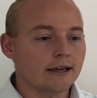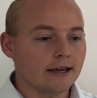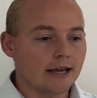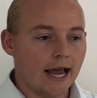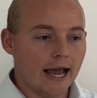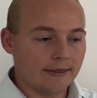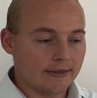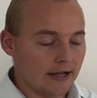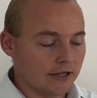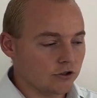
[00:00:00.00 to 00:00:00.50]

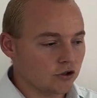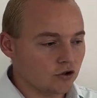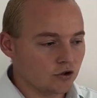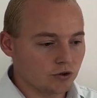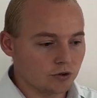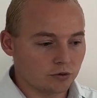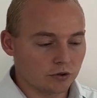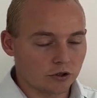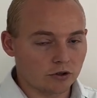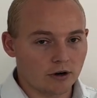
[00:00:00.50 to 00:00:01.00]
And that's
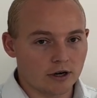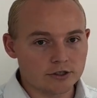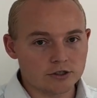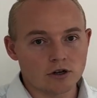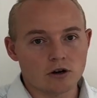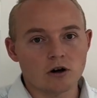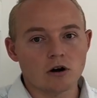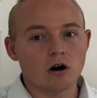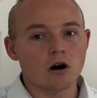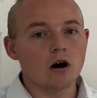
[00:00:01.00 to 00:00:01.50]
true across
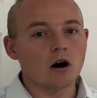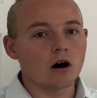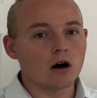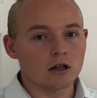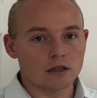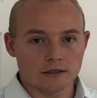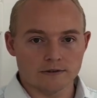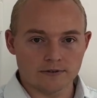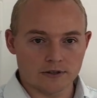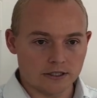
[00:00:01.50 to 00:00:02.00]

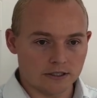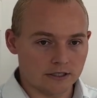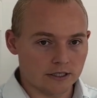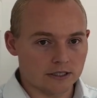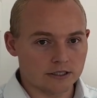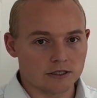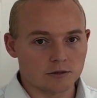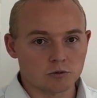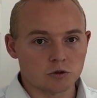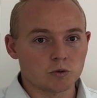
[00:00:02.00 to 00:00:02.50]
all of the
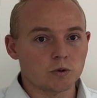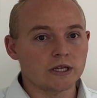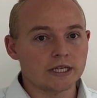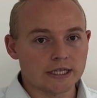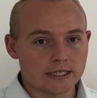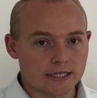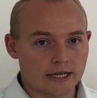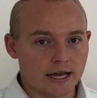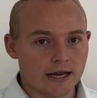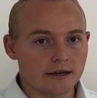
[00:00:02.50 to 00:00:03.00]
systems we
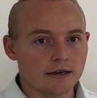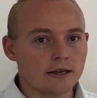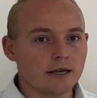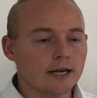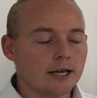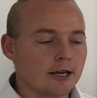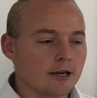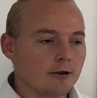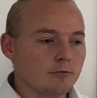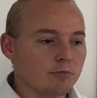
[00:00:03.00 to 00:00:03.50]
design.
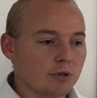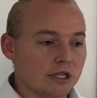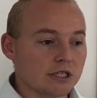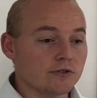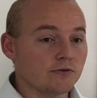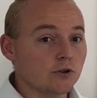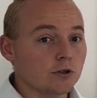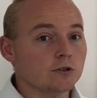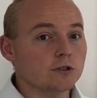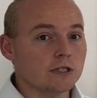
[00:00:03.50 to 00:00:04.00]
Because
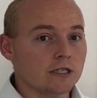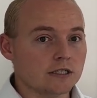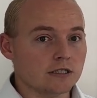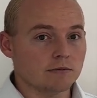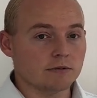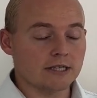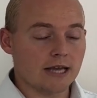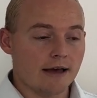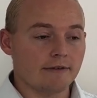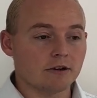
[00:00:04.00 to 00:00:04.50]
if your system
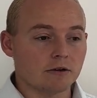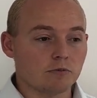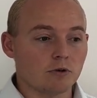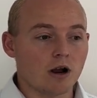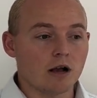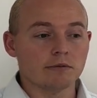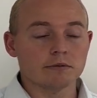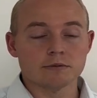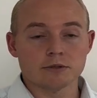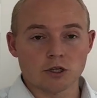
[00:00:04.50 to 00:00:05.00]
is having
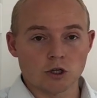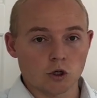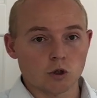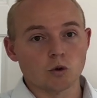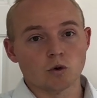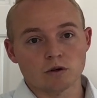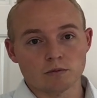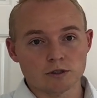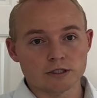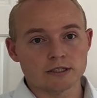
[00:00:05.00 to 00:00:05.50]
problems on a
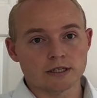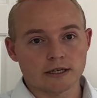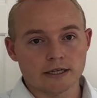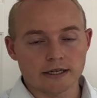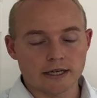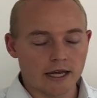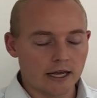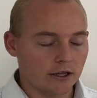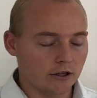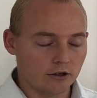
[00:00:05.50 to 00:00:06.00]
normal sunny
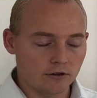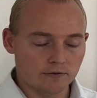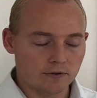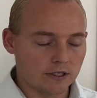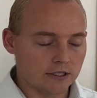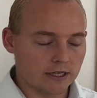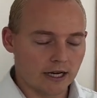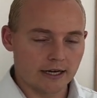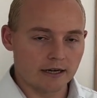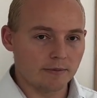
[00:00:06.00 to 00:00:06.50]
day, you've
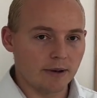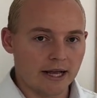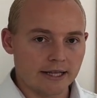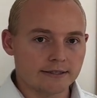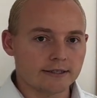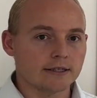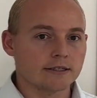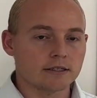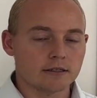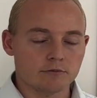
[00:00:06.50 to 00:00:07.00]
designed a bad
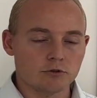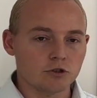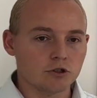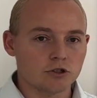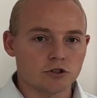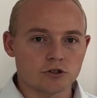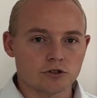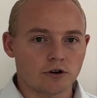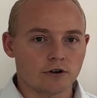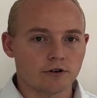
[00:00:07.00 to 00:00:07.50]
system, you should
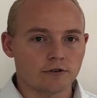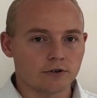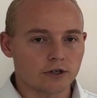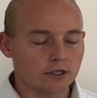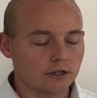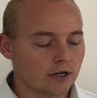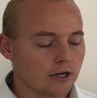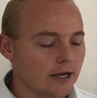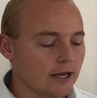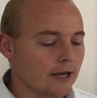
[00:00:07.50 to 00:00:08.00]
start
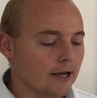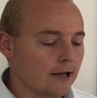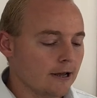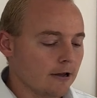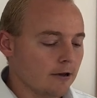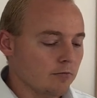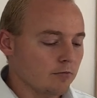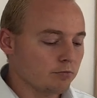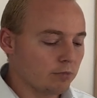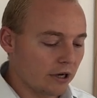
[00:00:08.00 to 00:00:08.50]

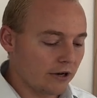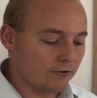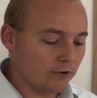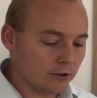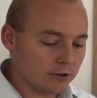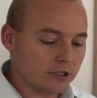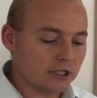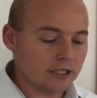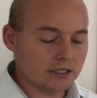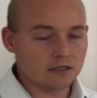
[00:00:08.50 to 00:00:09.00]
it. But if your
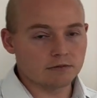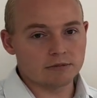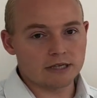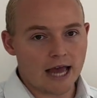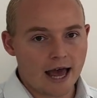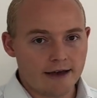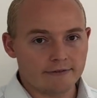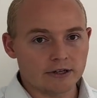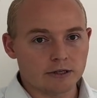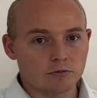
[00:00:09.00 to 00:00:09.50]
system's
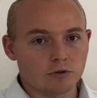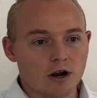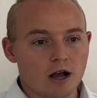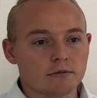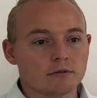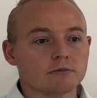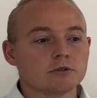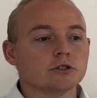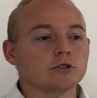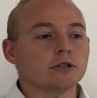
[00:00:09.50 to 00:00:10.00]
having
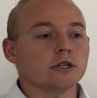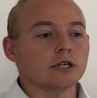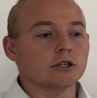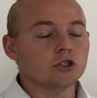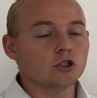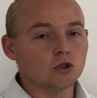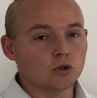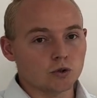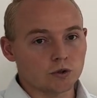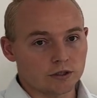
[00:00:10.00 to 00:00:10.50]
problems during a
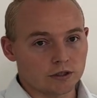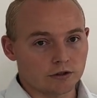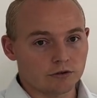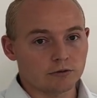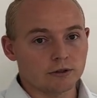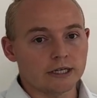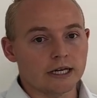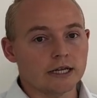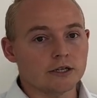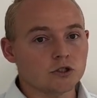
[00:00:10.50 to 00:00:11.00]
2 or a
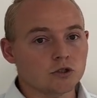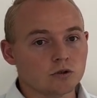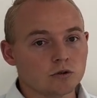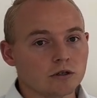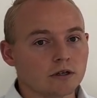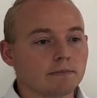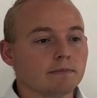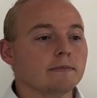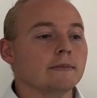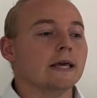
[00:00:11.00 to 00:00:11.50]
3 day
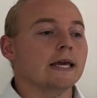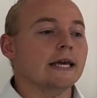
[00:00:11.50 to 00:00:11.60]
storm,